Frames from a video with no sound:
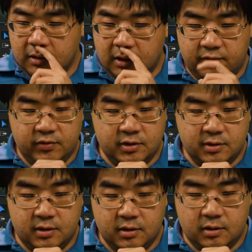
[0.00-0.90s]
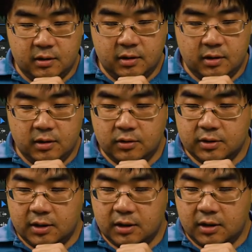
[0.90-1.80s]
obviously it looks
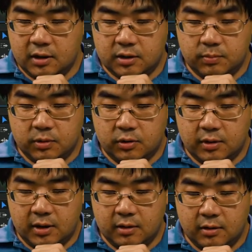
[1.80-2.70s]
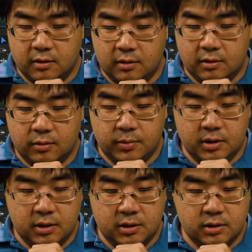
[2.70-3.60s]
like it gets blown out a little bit
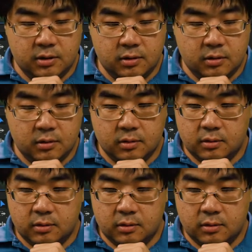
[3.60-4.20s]
easier.